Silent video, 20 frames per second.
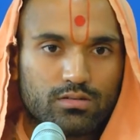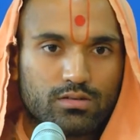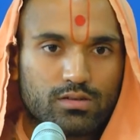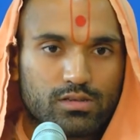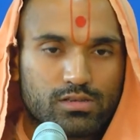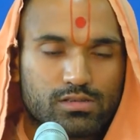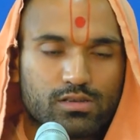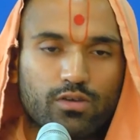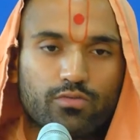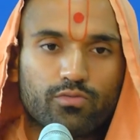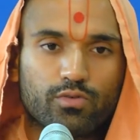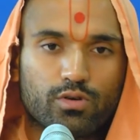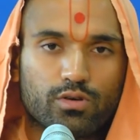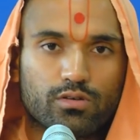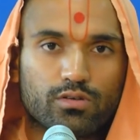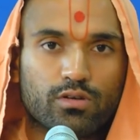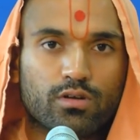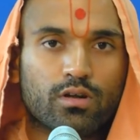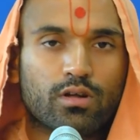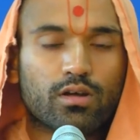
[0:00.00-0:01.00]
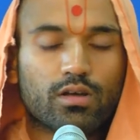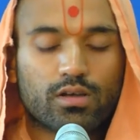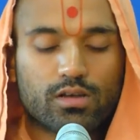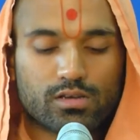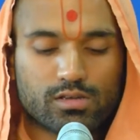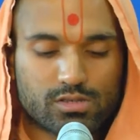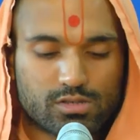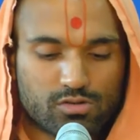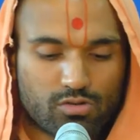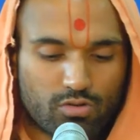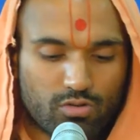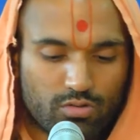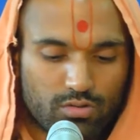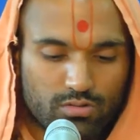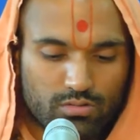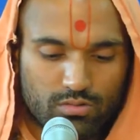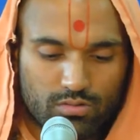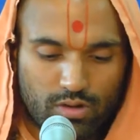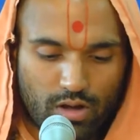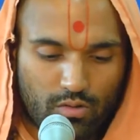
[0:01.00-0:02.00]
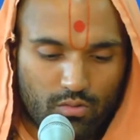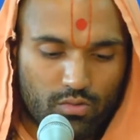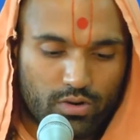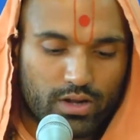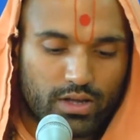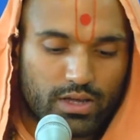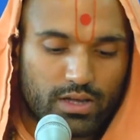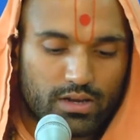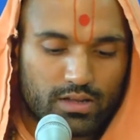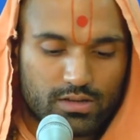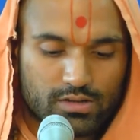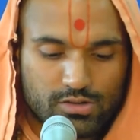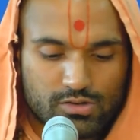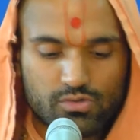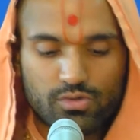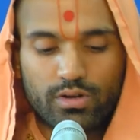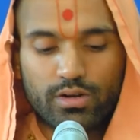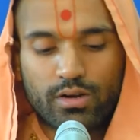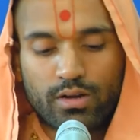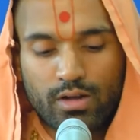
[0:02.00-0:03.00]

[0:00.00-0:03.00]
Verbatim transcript: suffered. So I want to get into it.